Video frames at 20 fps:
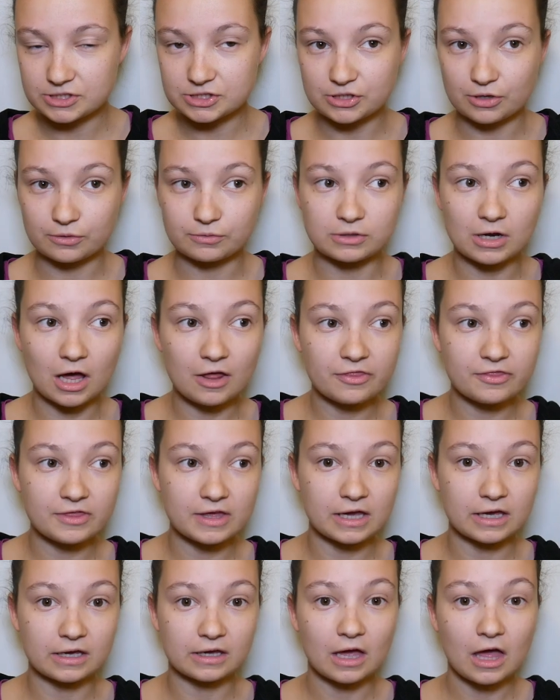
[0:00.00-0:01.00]
So
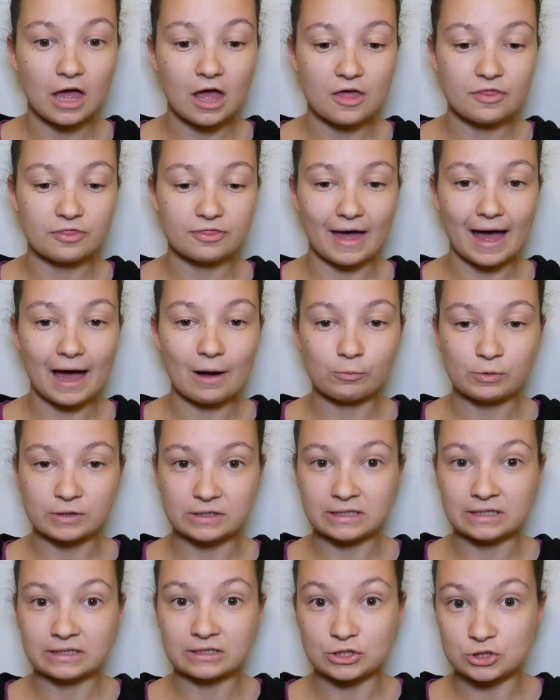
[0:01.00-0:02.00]
nothing that
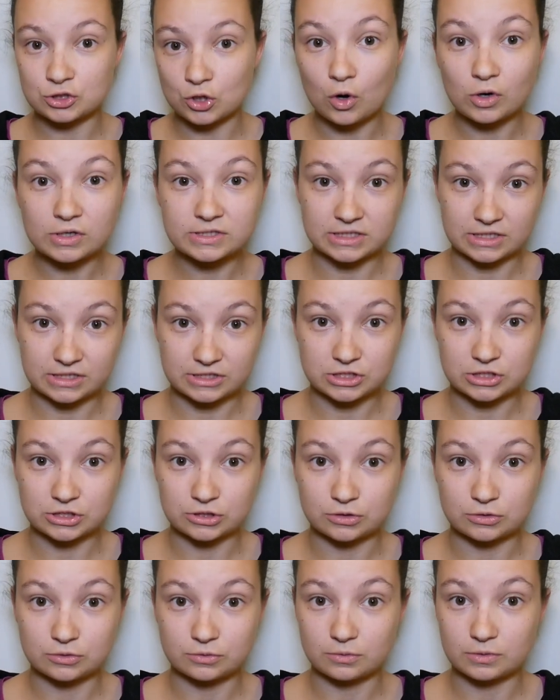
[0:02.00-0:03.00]
would need a doctor
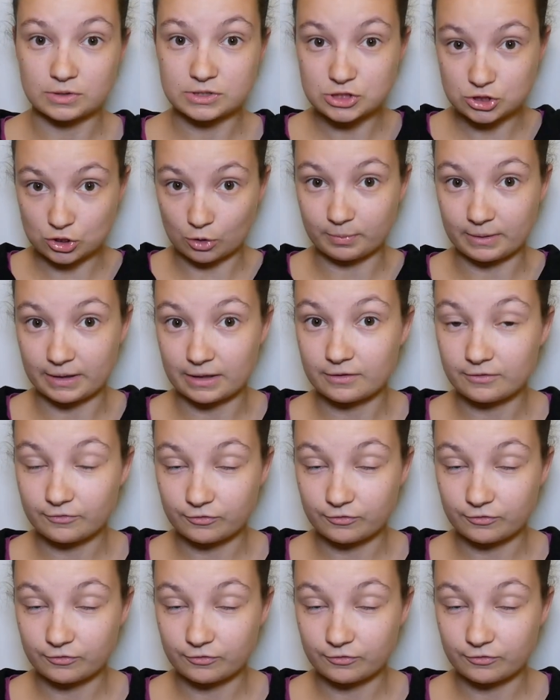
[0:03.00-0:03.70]
to stop it.